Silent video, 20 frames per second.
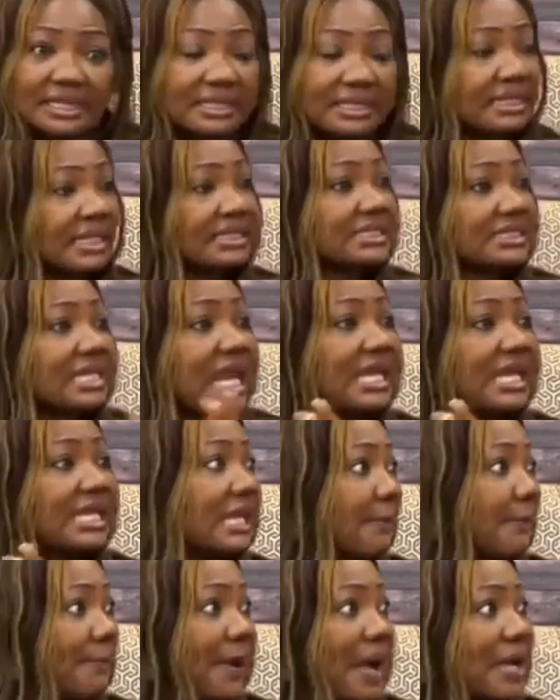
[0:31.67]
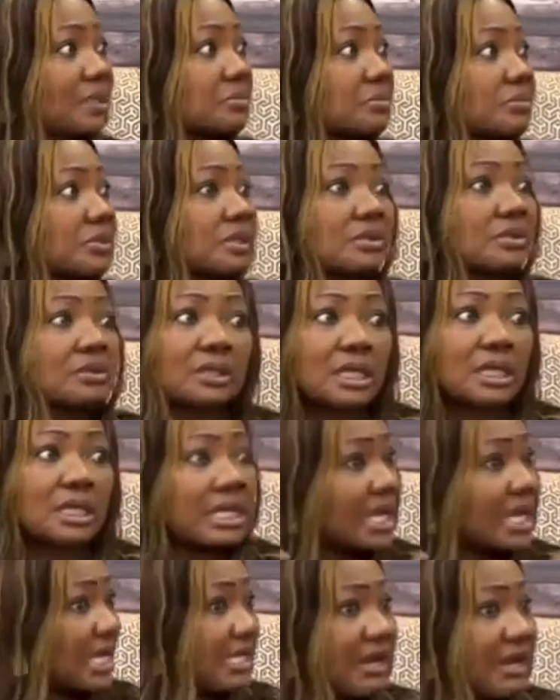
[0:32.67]
They shared the packed meal.
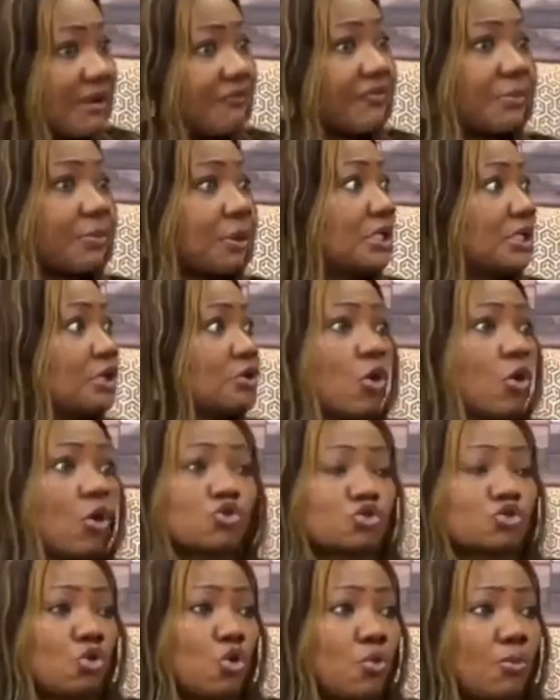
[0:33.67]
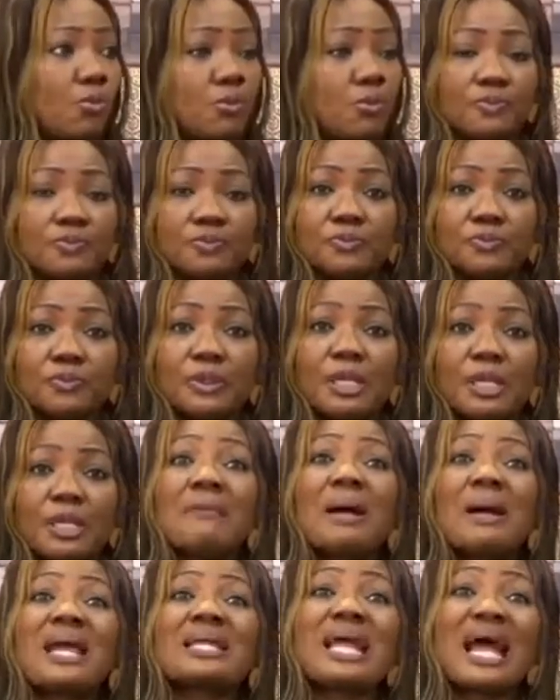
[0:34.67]
And everybody goes home.
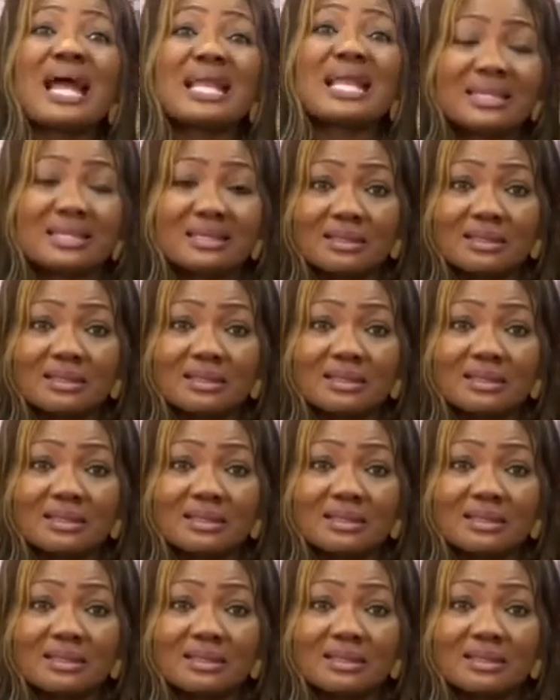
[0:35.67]
My darling,